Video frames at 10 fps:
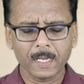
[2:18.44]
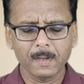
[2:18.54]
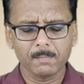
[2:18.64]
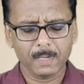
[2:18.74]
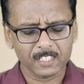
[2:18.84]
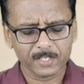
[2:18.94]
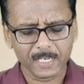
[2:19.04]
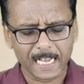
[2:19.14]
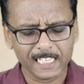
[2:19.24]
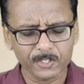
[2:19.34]
Master,
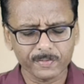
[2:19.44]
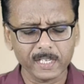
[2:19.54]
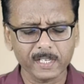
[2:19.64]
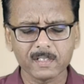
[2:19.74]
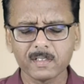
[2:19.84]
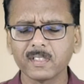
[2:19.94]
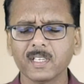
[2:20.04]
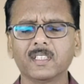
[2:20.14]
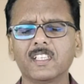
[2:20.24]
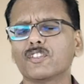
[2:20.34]
as we sing this